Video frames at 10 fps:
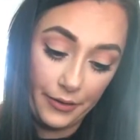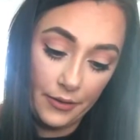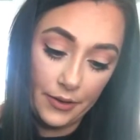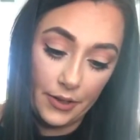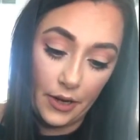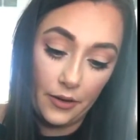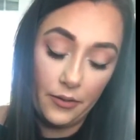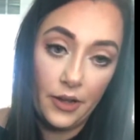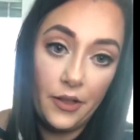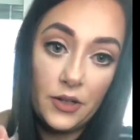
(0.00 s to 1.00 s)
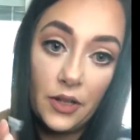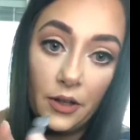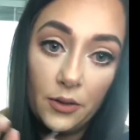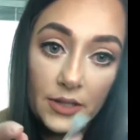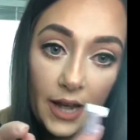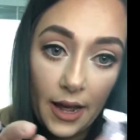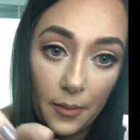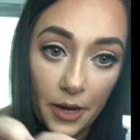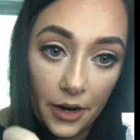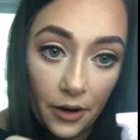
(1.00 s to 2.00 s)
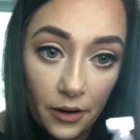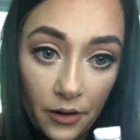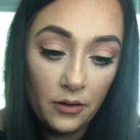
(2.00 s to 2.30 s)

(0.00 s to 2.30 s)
So, and there's a little tab here.